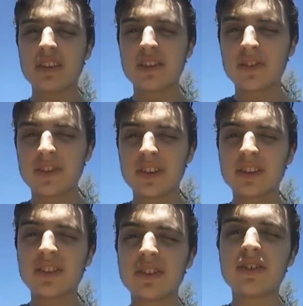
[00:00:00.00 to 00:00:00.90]
going
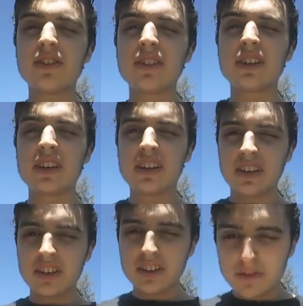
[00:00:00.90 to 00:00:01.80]
to
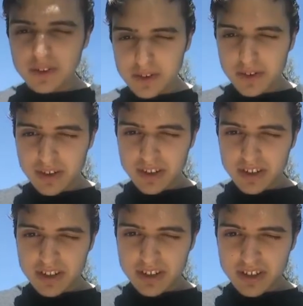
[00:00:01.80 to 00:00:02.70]
give you
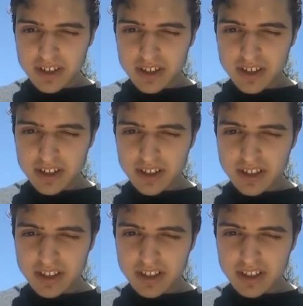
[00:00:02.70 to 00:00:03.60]

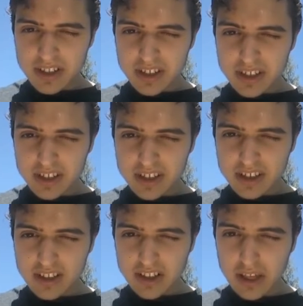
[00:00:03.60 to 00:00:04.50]
a
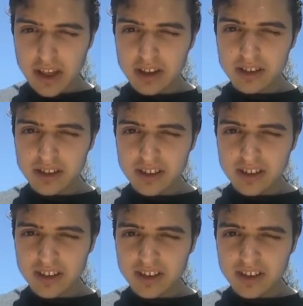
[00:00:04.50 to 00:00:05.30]
list